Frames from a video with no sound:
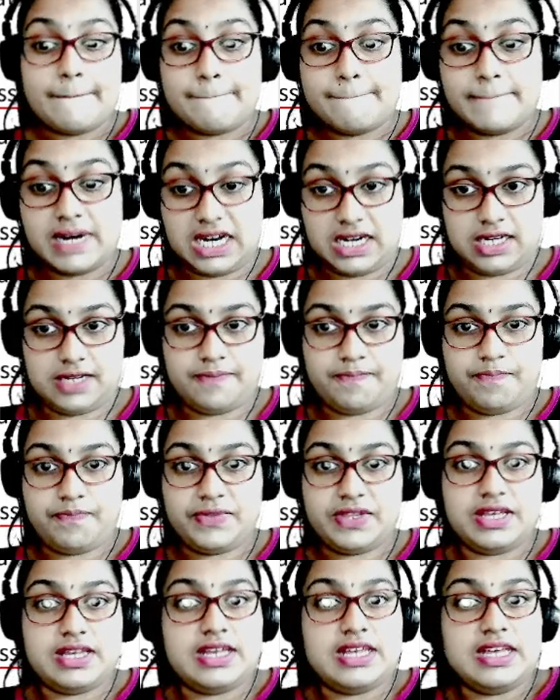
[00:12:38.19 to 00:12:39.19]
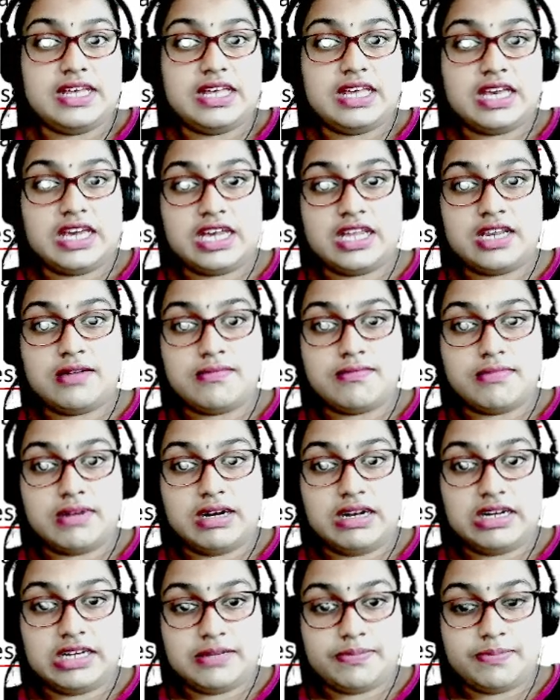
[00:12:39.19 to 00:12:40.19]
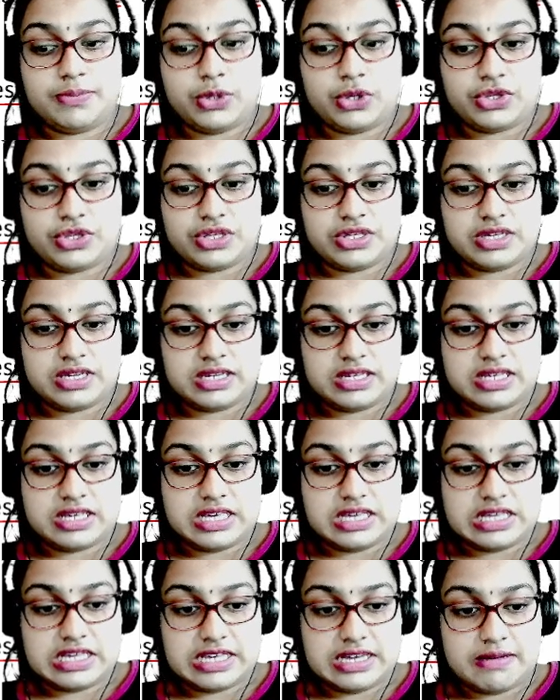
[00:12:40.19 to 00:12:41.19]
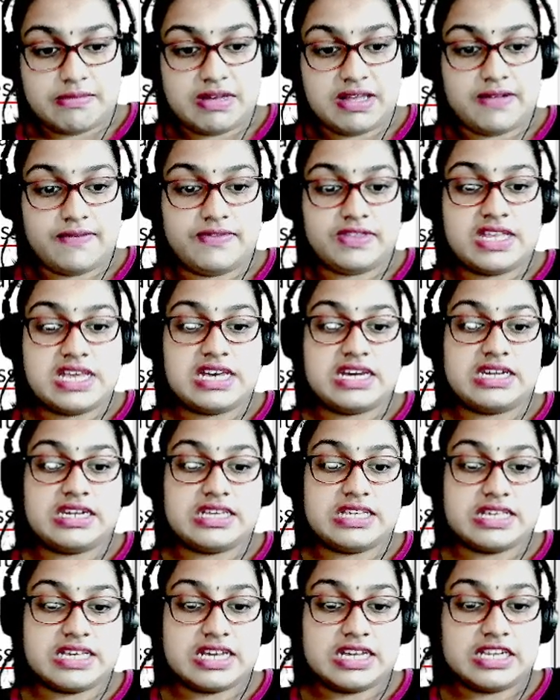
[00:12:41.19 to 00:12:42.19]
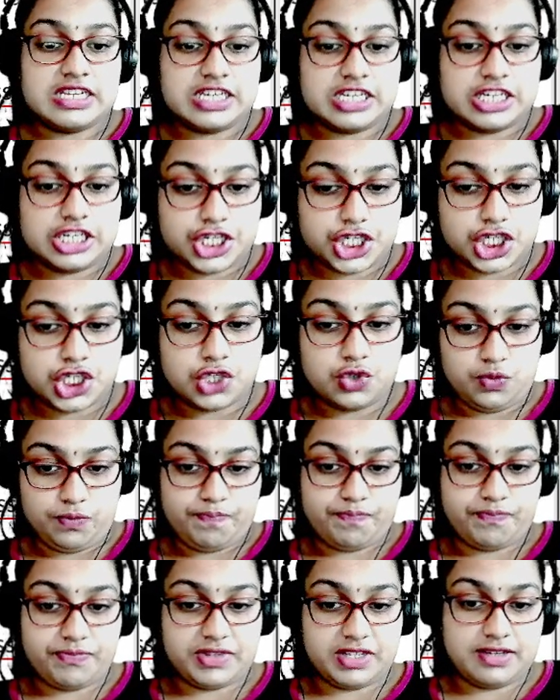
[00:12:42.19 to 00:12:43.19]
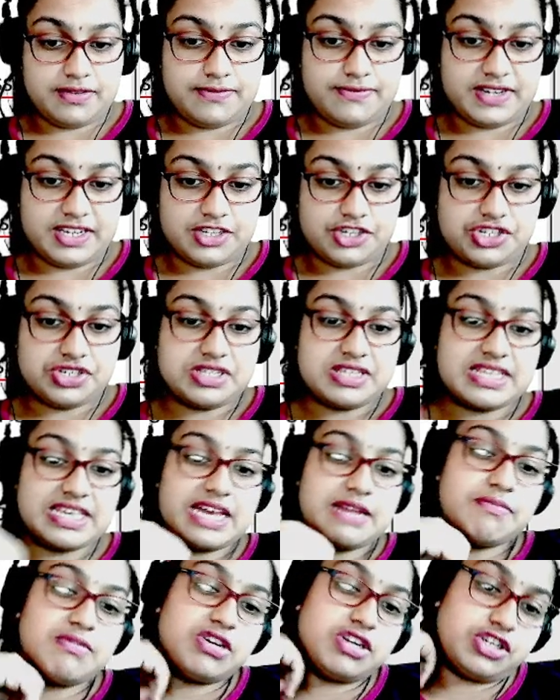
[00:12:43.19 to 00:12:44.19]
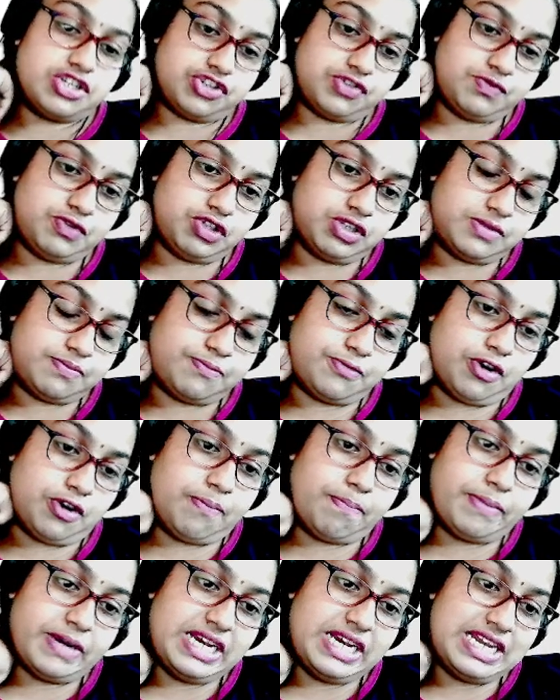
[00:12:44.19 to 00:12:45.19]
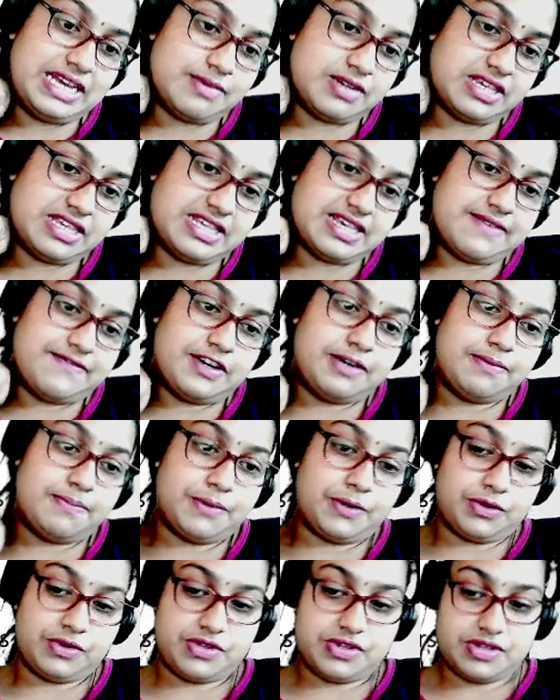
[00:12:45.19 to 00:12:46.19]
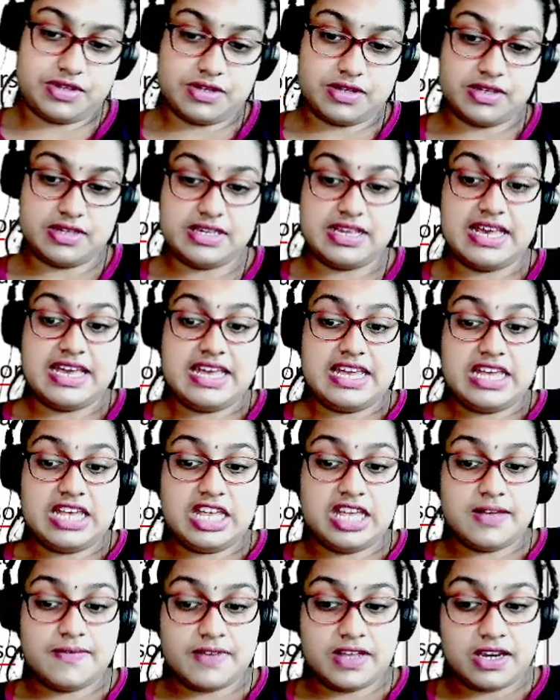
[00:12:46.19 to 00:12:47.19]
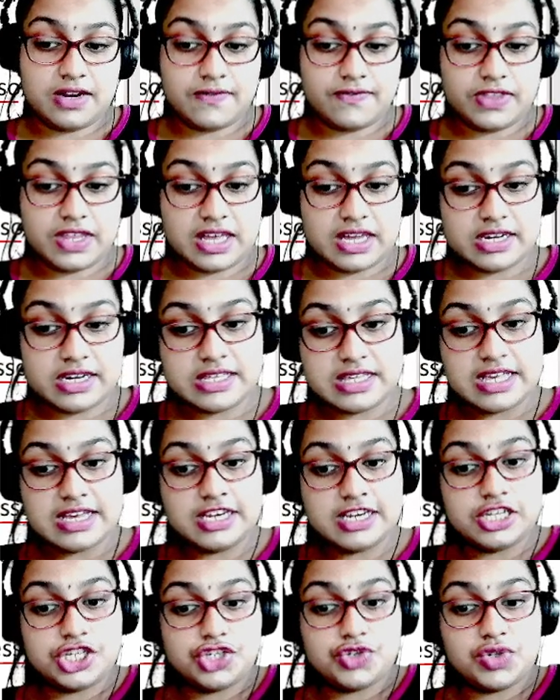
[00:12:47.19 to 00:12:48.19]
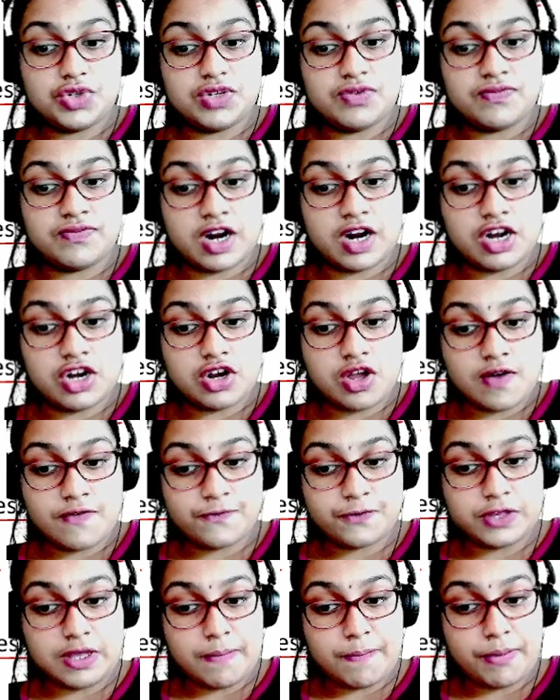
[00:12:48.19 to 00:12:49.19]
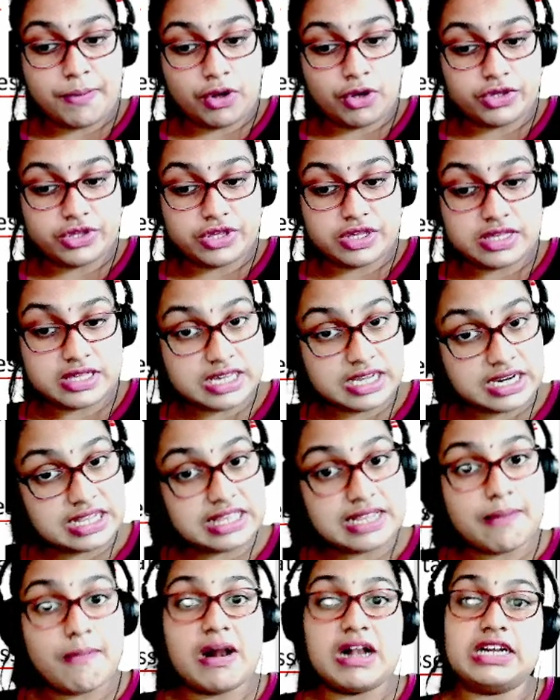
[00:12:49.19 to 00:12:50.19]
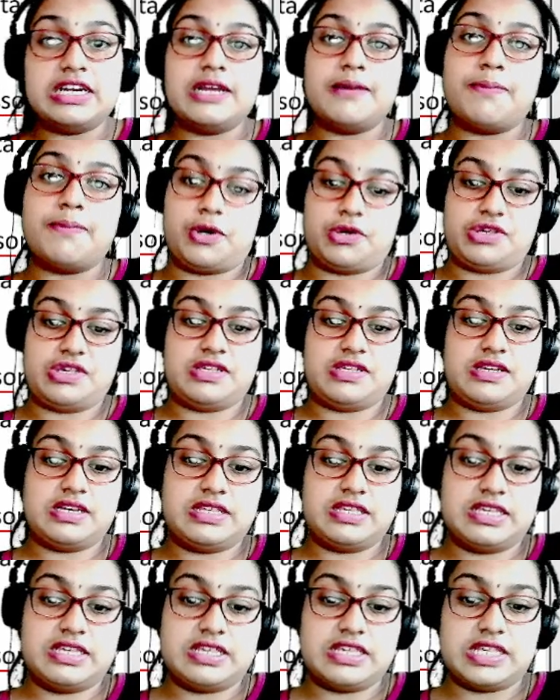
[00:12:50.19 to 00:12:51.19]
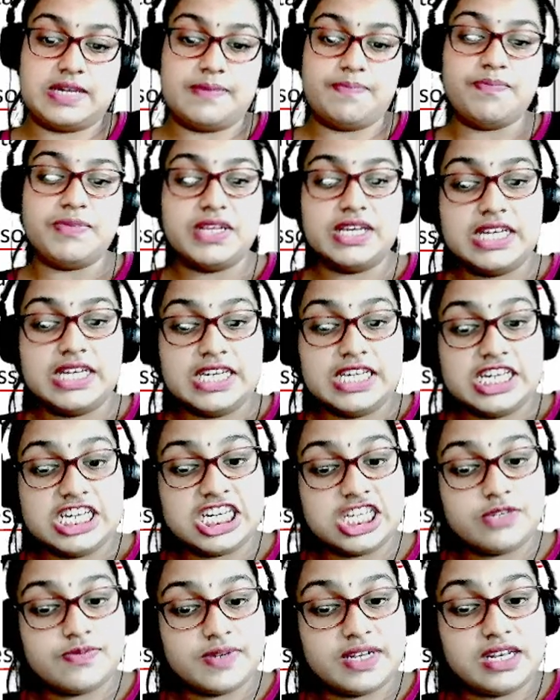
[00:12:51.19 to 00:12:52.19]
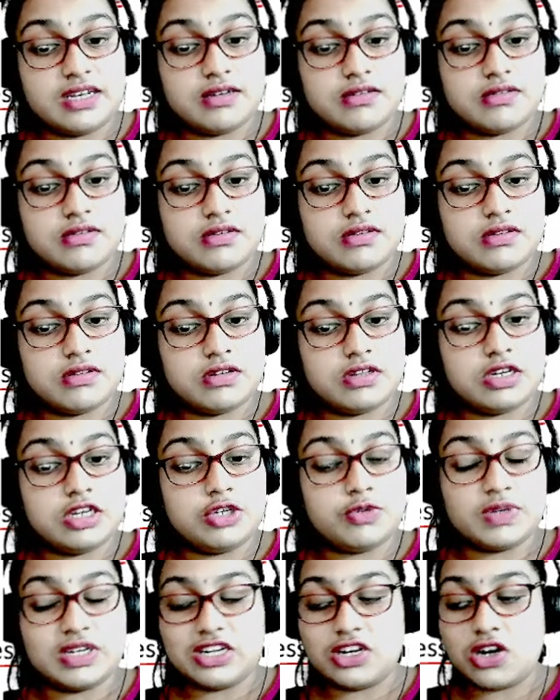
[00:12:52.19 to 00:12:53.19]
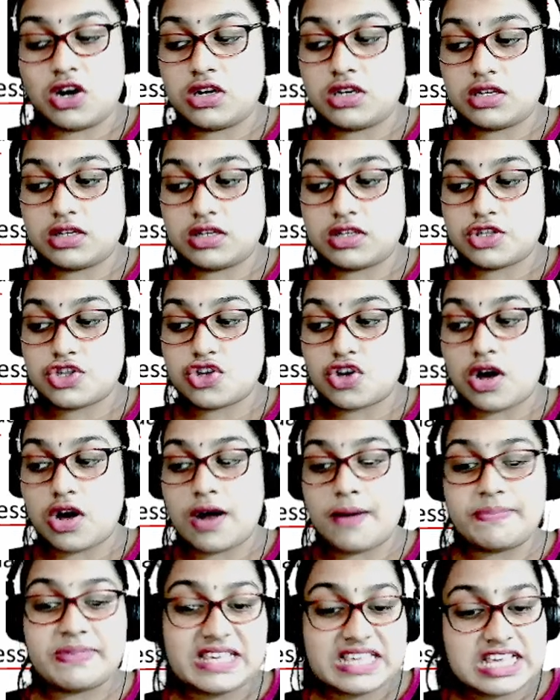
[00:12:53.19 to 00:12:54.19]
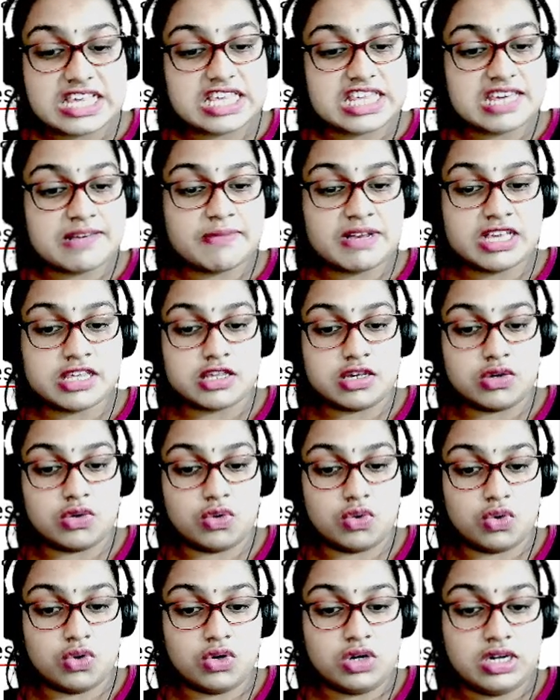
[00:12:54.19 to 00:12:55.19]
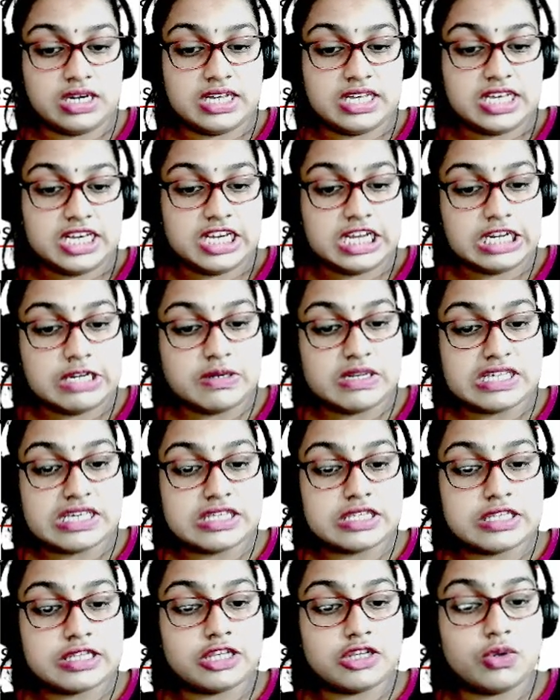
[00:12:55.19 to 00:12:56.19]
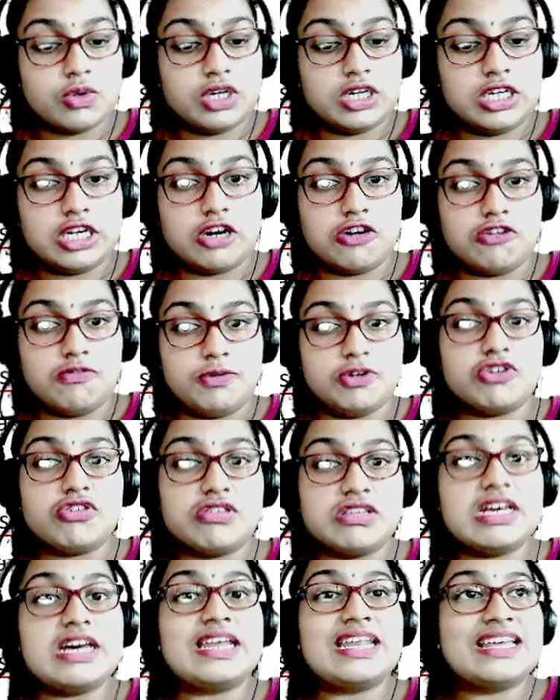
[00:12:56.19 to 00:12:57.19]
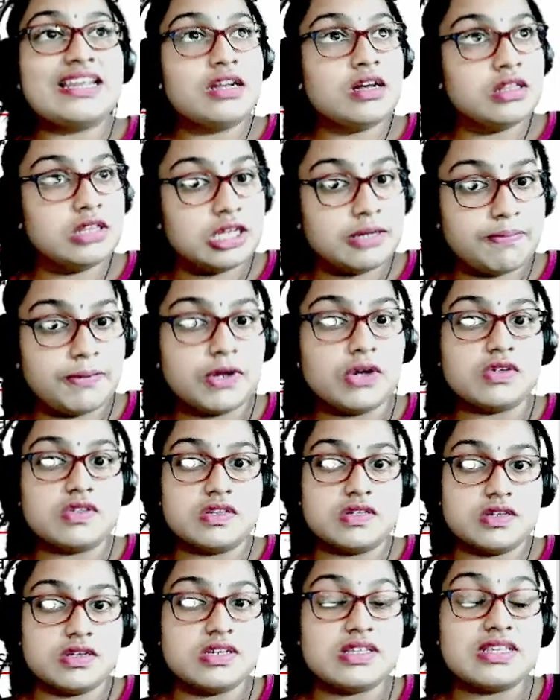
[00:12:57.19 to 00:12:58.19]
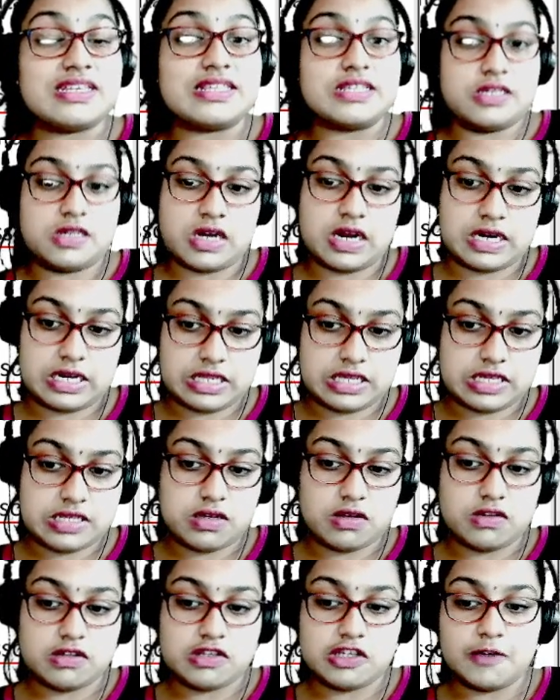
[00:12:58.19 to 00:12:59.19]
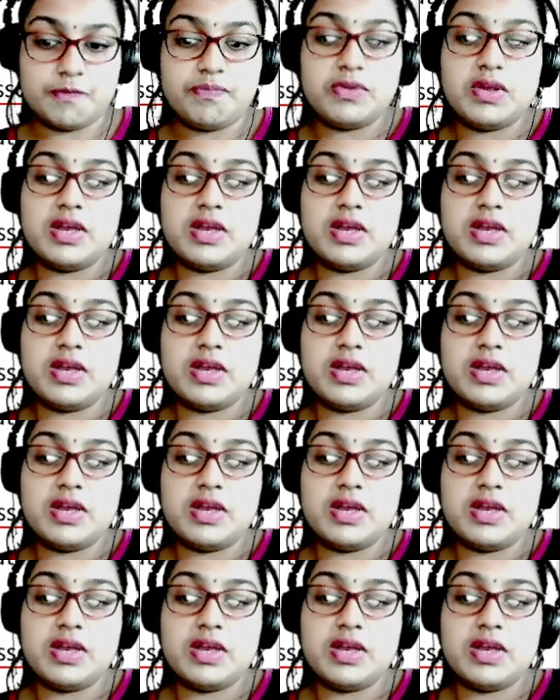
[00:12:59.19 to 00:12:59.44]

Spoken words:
But in multiprocessor system, if there is an issue, if functions can be distributed properly among several processors, even if there is an issue in one of the processor in the multiprocessor system, it will not stop the system as whole, it will just slow it down, because there are other processors inside this also.